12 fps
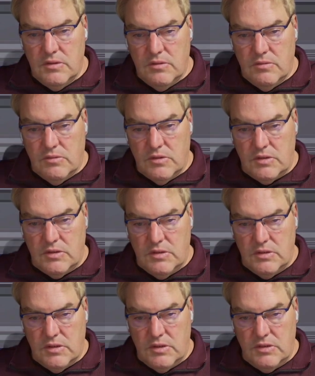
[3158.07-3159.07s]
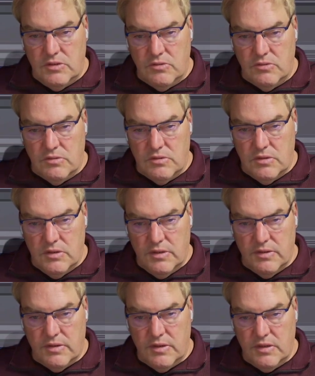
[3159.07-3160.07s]
What did I do? I
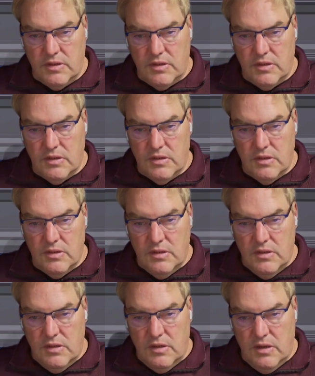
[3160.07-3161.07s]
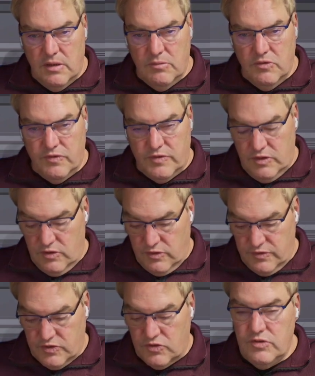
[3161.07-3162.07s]
think I moved it off
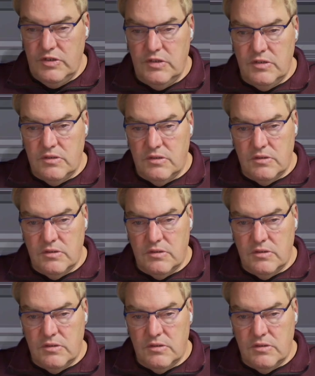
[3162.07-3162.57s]
screen.